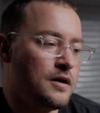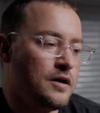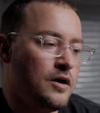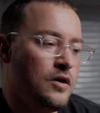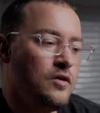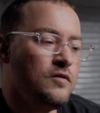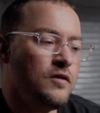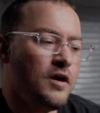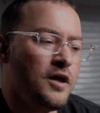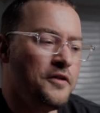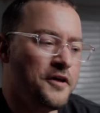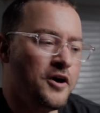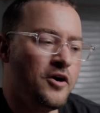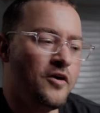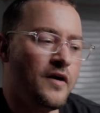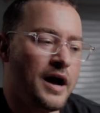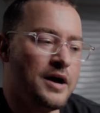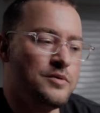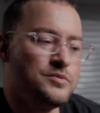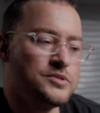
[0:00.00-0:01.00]
Overall
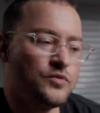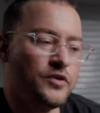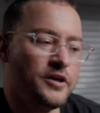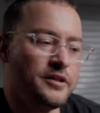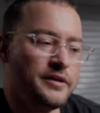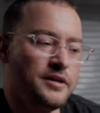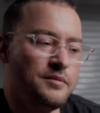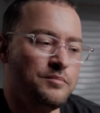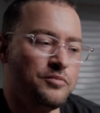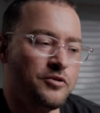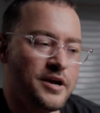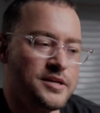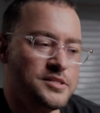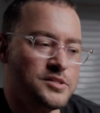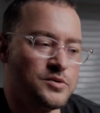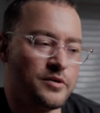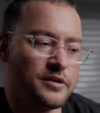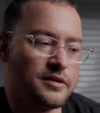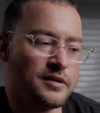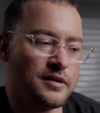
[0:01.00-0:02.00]
though, I was really
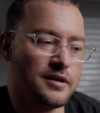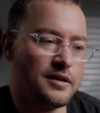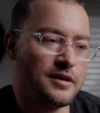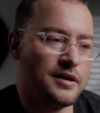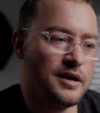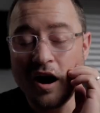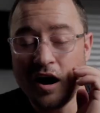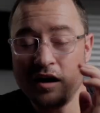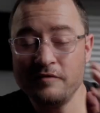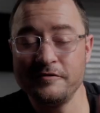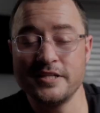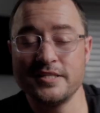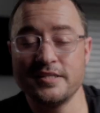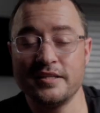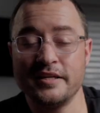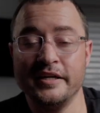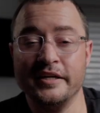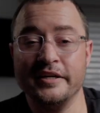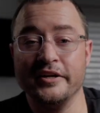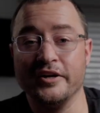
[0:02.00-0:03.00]
impressed with it.
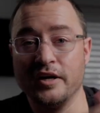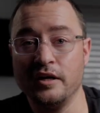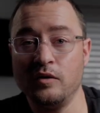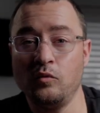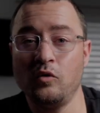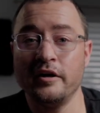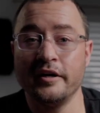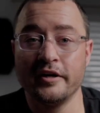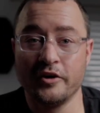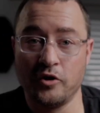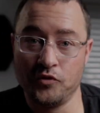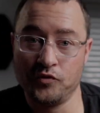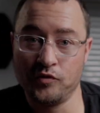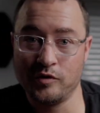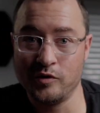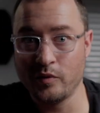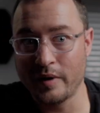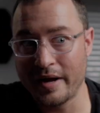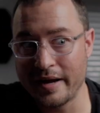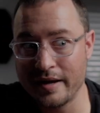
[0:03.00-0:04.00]
Obviously, you're gonna wanna go
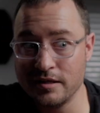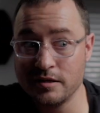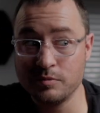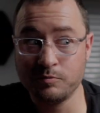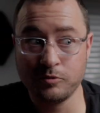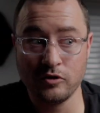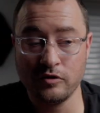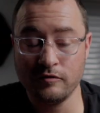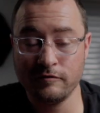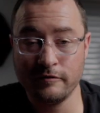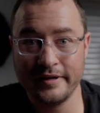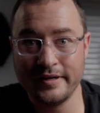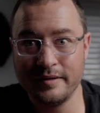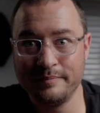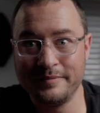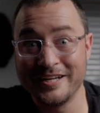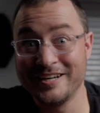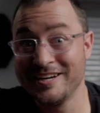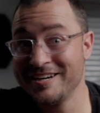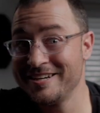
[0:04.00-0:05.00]
through and proofread it
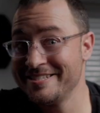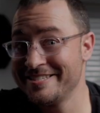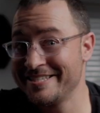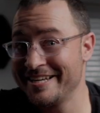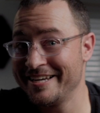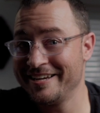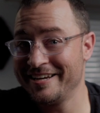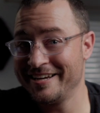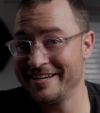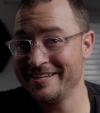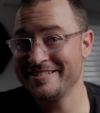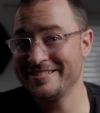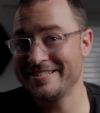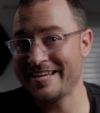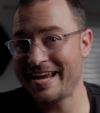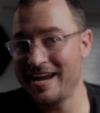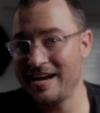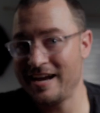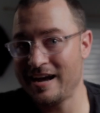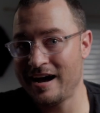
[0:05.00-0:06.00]
because it is
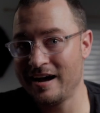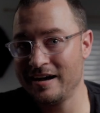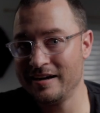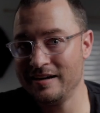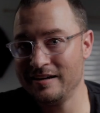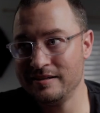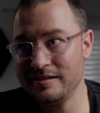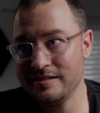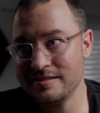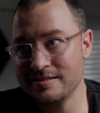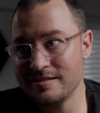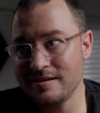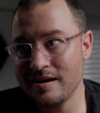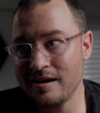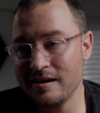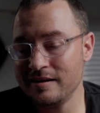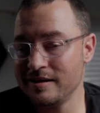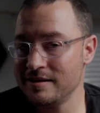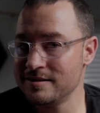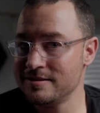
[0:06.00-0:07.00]
AI and it's
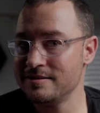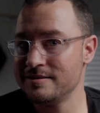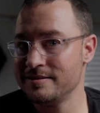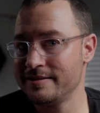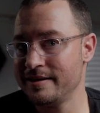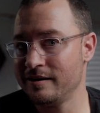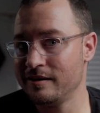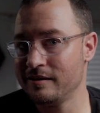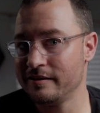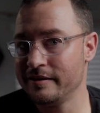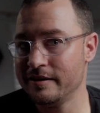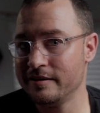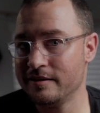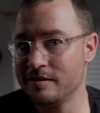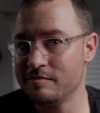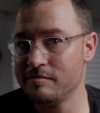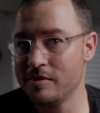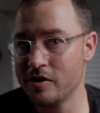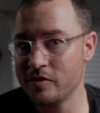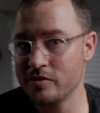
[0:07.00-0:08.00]
not necessarily
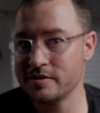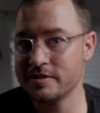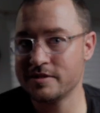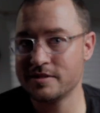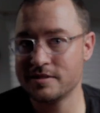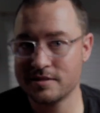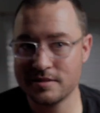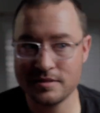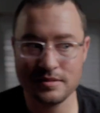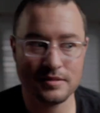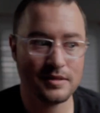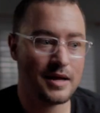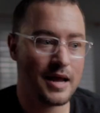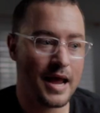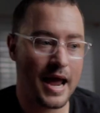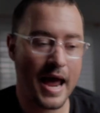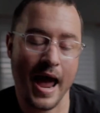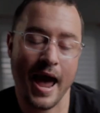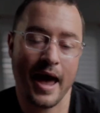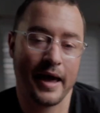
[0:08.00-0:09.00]
the most
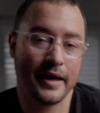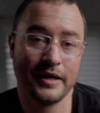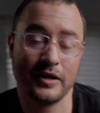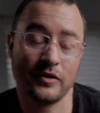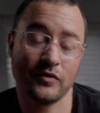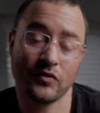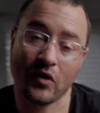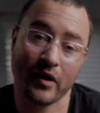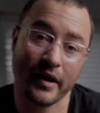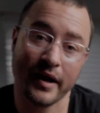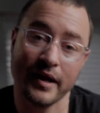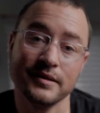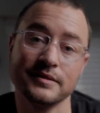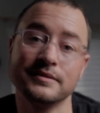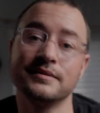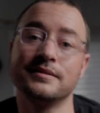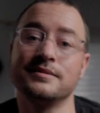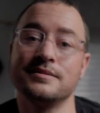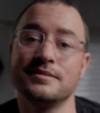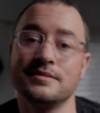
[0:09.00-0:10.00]

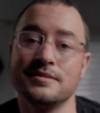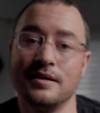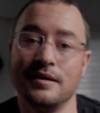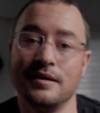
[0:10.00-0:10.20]
accurate.